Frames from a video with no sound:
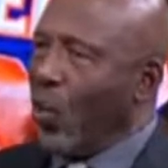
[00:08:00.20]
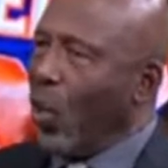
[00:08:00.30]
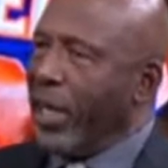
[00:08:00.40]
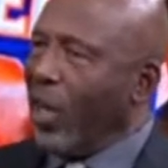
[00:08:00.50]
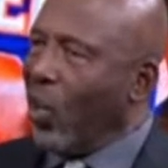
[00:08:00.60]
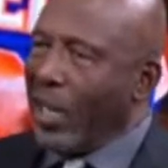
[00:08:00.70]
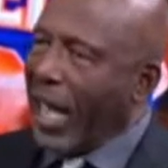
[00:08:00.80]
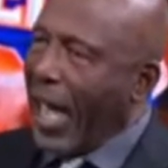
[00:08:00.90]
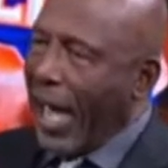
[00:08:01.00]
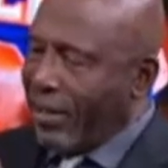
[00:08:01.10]
little one that
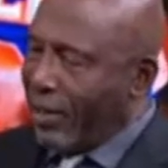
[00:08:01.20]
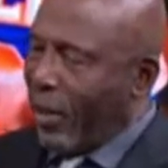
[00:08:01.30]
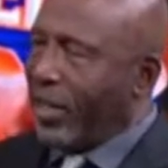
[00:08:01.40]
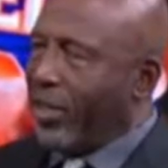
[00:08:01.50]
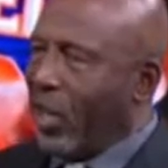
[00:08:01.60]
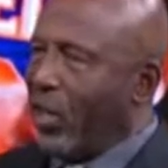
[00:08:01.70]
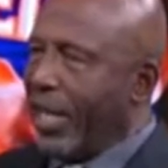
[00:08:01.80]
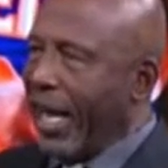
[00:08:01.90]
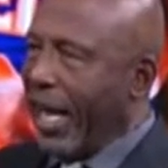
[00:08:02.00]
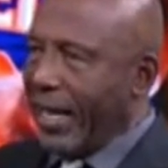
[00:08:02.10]
only lasts about
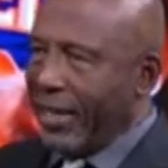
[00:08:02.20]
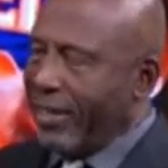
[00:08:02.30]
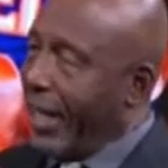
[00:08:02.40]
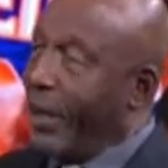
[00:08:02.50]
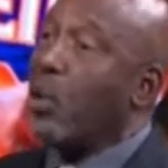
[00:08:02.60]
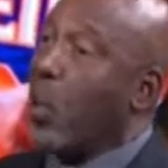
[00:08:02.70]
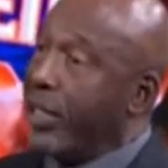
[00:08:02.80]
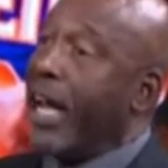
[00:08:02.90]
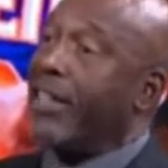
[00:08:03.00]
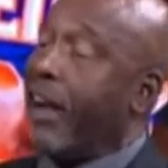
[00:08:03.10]
30 days. They were
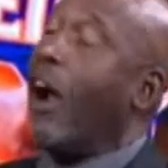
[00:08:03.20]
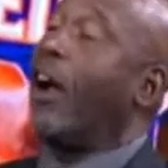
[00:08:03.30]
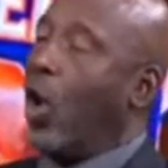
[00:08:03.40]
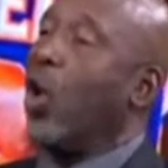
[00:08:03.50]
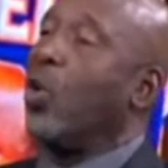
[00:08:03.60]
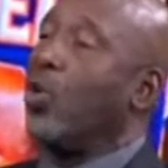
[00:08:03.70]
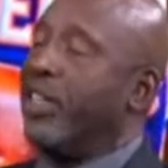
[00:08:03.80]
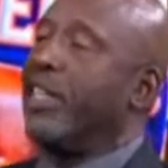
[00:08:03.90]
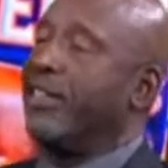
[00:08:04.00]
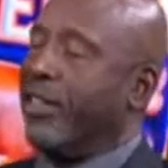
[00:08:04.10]
with that tire the whole
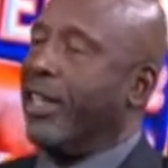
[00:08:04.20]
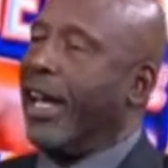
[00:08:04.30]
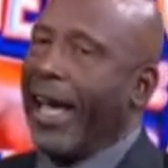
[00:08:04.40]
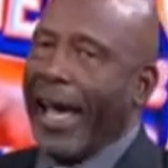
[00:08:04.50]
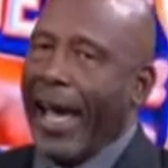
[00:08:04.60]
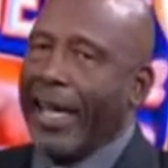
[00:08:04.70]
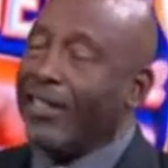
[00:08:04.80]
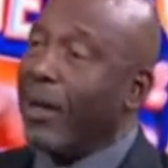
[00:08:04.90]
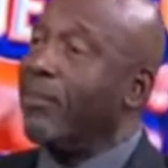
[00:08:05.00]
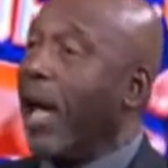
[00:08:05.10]
season.
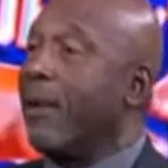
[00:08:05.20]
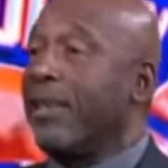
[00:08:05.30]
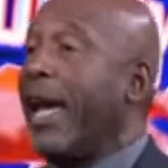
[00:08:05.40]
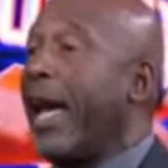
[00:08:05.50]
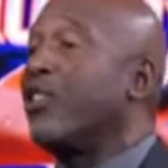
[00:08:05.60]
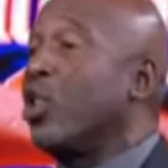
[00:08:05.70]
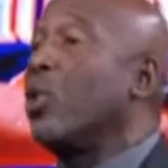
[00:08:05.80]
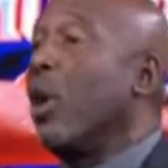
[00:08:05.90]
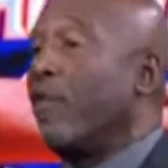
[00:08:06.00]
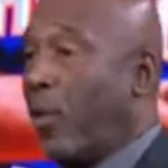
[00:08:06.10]
And sometimes they had
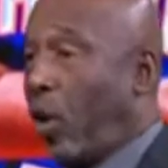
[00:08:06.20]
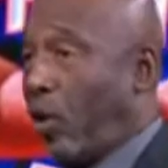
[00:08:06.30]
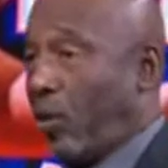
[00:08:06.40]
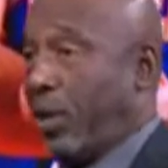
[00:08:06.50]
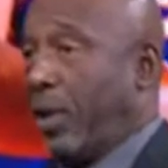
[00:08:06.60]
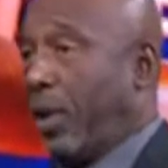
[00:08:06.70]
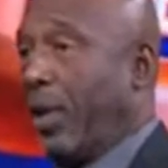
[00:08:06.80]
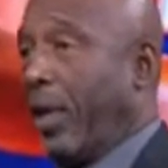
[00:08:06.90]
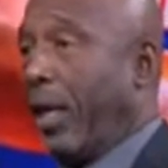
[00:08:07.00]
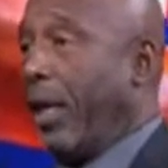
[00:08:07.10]
2 of them on.
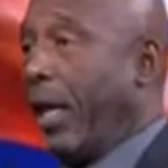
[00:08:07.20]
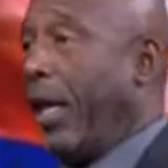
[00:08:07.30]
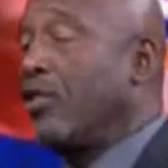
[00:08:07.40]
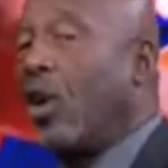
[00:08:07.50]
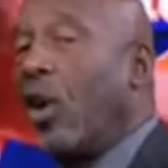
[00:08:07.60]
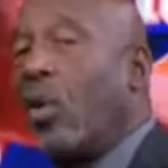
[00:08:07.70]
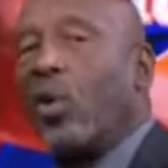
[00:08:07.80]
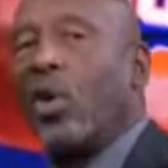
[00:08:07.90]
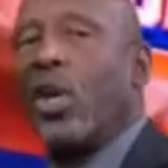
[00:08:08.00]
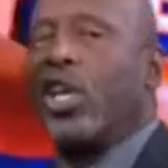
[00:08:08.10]
And so